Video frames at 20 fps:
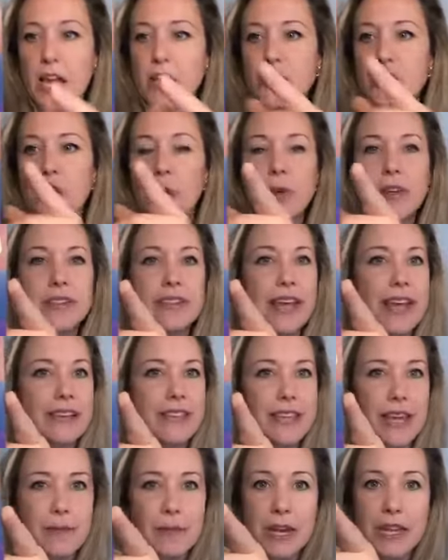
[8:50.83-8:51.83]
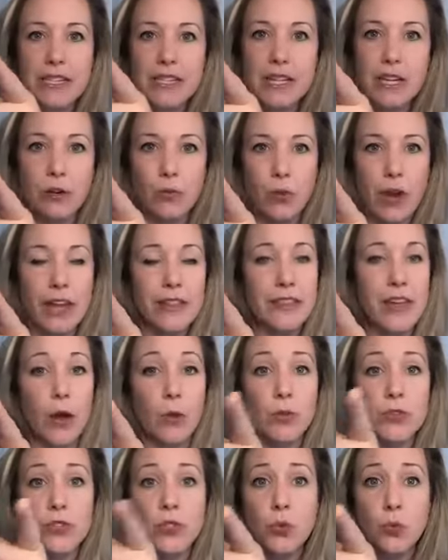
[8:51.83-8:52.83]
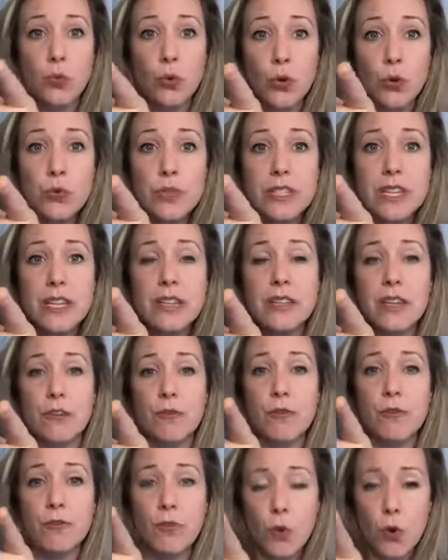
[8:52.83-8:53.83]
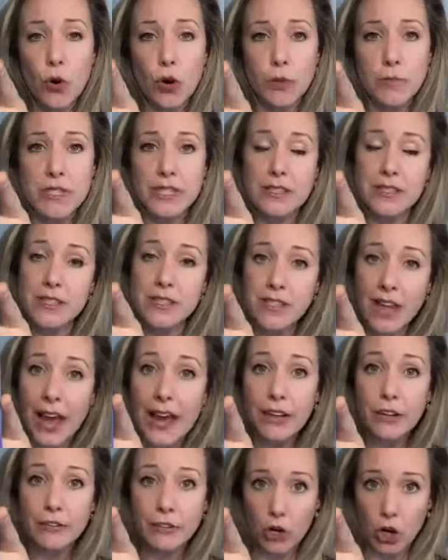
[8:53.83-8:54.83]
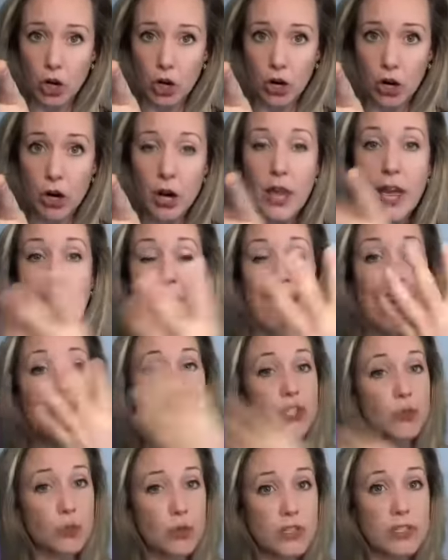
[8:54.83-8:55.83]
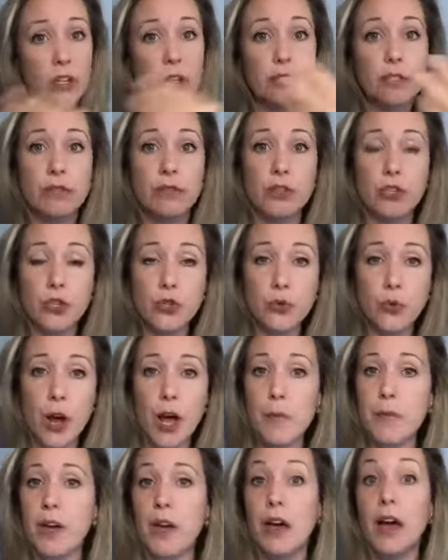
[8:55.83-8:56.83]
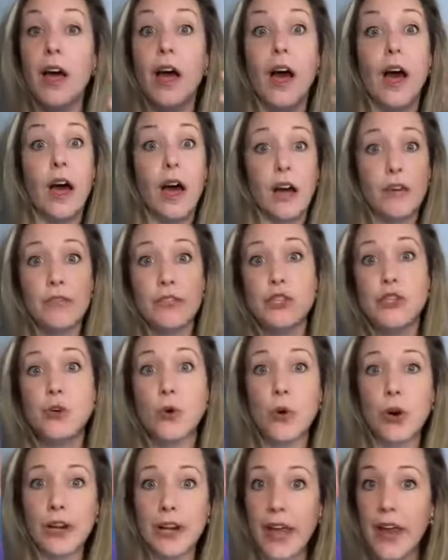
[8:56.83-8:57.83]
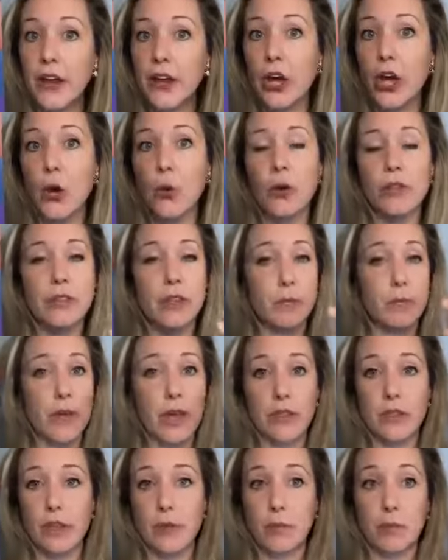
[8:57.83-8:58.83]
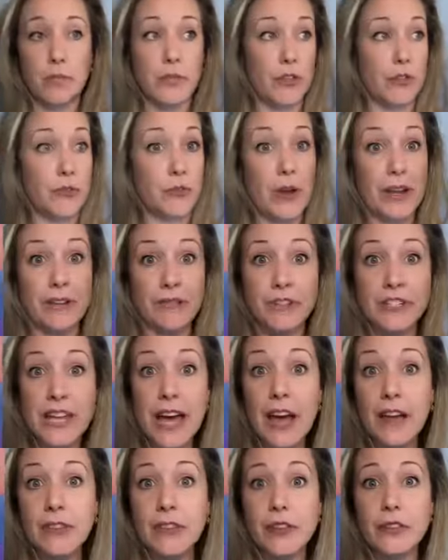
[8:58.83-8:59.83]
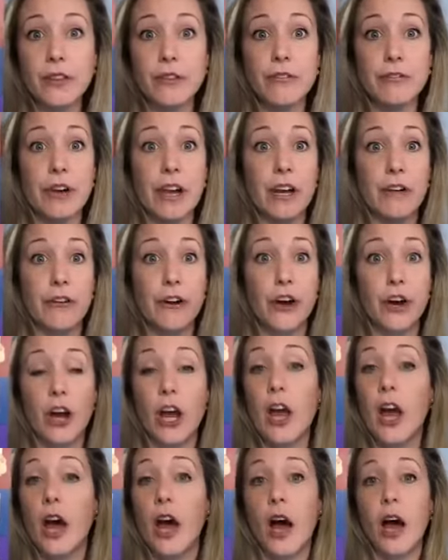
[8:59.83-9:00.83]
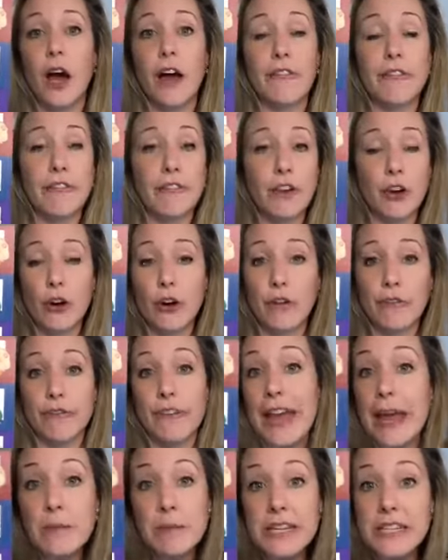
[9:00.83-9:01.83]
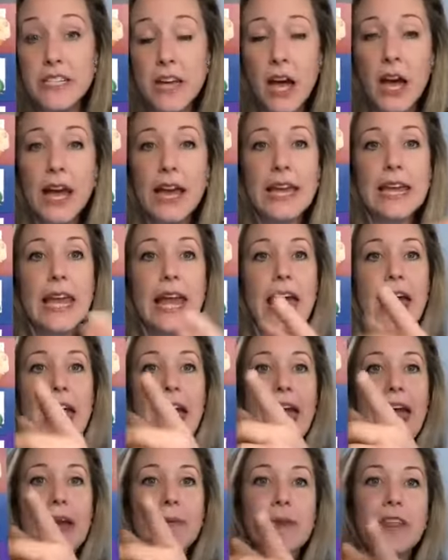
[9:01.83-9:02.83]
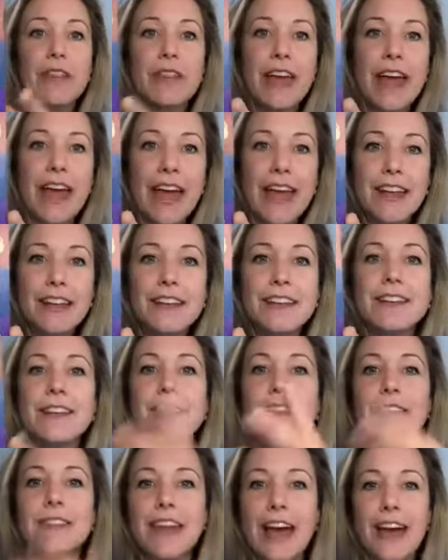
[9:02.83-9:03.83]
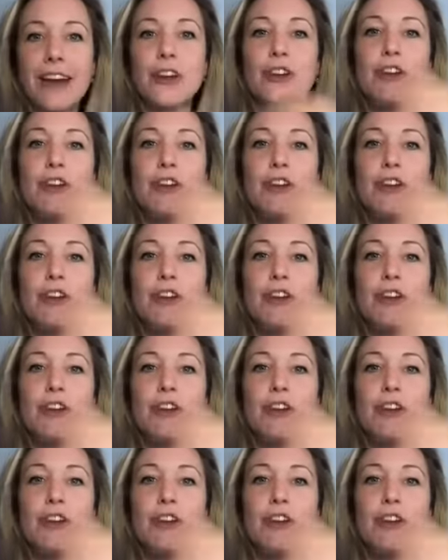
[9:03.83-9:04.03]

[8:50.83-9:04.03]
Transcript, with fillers: So it's that same idea, right? That was the wounded that formed inside of her as a result of the trauma of the tornado and the and the, the threat of death and the threat of her uh, her family dying. But then that